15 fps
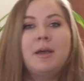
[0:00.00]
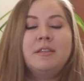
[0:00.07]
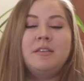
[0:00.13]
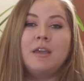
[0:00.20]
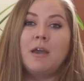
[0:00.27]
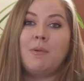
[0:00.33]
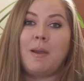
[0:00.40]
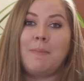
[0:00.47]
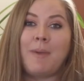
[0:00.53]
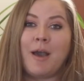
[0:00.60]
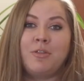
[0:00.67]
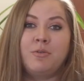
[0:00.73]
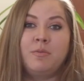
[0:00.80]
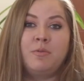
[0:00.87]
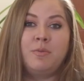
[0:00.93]
But D I Y
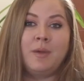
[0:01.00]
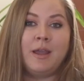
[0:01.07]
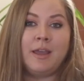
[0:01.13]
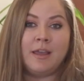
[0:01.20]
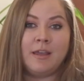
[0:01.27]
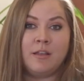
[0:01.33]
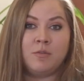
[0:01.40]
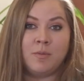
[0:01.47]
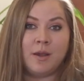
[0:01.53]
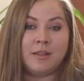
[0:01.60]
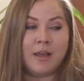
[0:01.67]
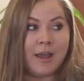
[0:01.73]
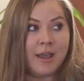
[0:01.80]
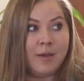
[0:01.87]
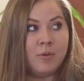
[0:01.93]
bathroom spray is one
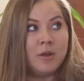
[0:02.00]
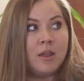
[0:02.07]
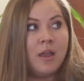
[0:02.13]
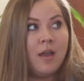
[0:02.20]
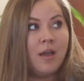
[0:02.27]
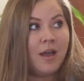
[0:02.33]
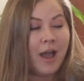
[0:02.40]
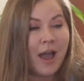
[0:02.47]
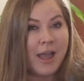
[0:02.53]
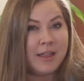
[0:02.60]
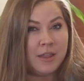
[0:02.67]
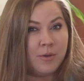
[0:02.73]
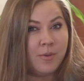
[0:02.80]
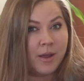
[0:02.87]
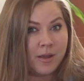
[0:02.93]
I would
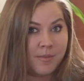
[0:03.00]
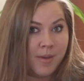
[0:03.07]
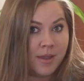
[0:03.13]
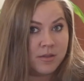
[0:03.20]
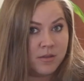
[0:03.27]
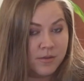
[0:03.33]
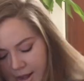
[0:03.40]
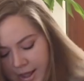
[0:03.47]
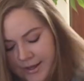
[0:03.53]
highly recommend.